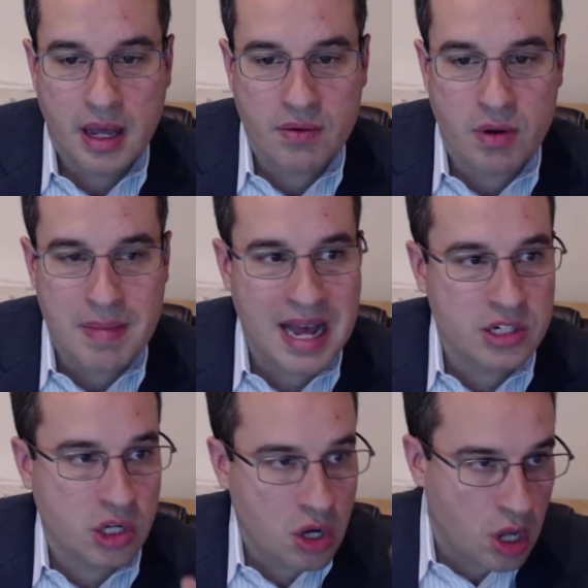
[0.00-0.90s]
I would
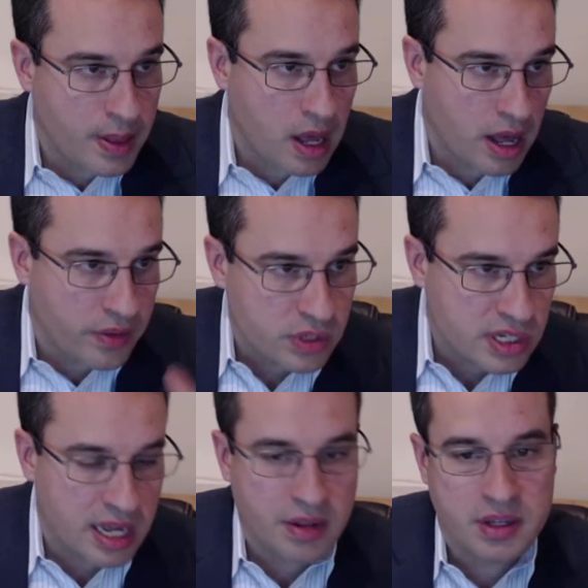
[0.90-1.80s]
imagine on the other
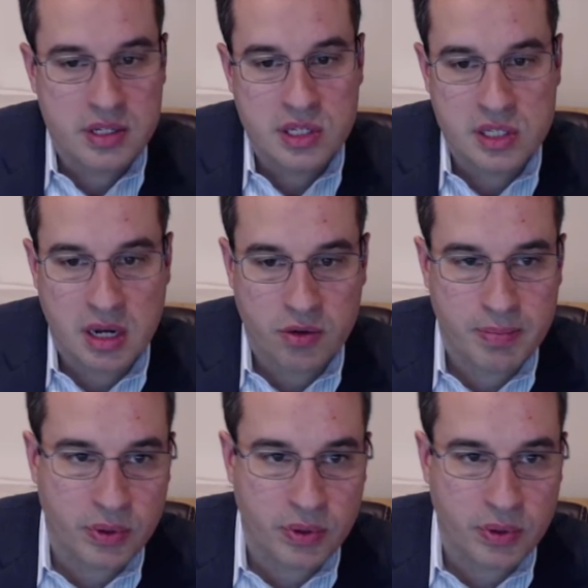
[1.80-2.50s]
side of this is another